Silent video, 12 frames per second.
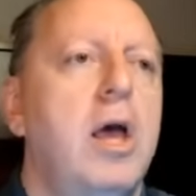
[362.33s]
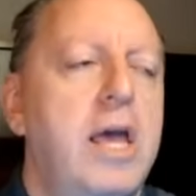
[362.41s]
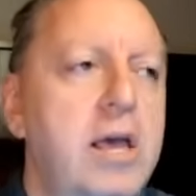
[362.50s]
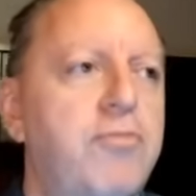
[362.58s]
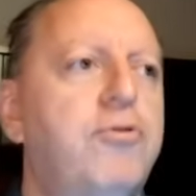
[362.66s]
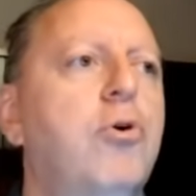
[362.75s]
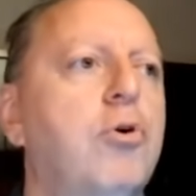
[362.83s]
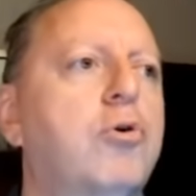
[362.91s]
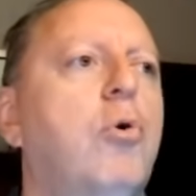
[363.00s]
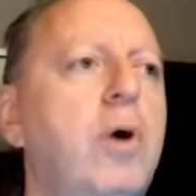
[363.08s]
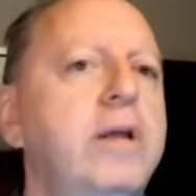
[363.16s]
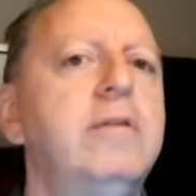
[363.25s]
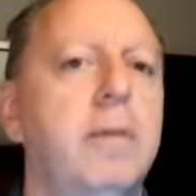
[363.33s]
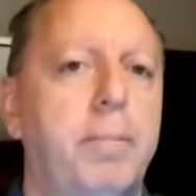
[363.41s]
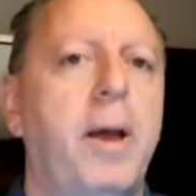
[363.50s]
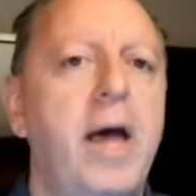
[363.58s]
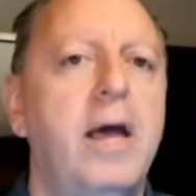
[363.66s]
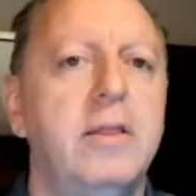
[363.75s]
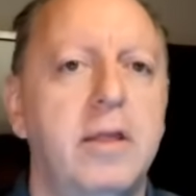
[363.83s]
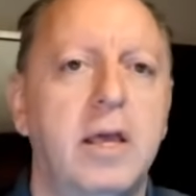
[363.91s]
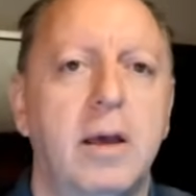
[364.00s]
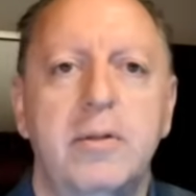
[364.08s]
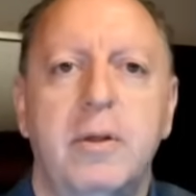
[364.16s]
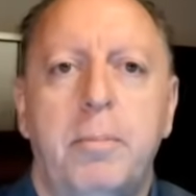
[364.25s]
if you're going to pay
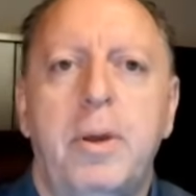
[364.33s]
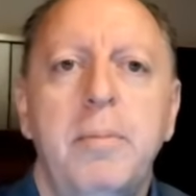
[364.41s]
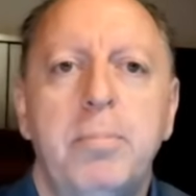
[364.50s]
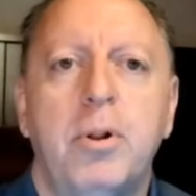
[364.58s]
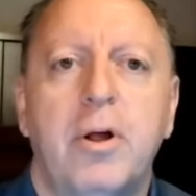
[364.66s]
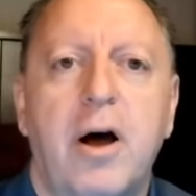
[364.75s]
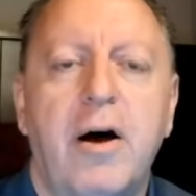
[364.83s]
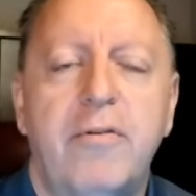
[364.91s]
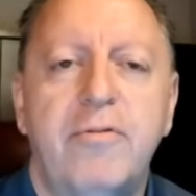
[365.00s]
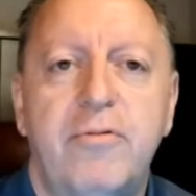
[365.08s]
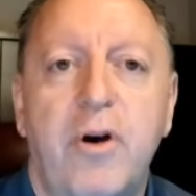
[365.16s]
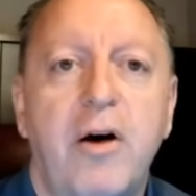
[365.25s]
the the people of